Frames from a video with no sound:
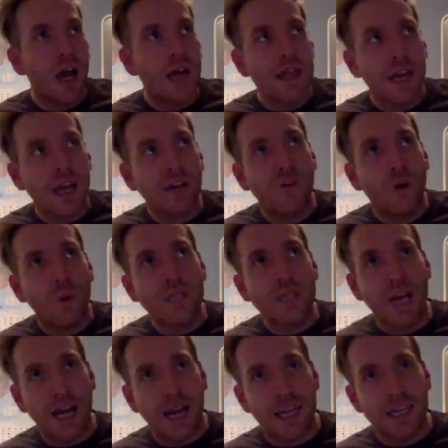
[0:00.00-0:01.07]
I think I've always
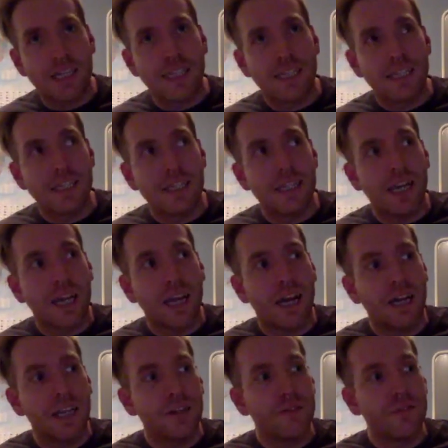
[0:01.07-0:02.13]
had a
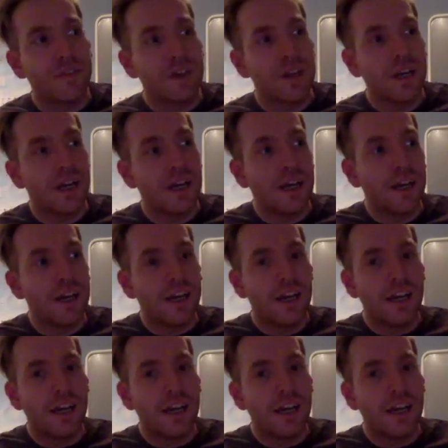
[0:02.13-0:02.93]
kind of an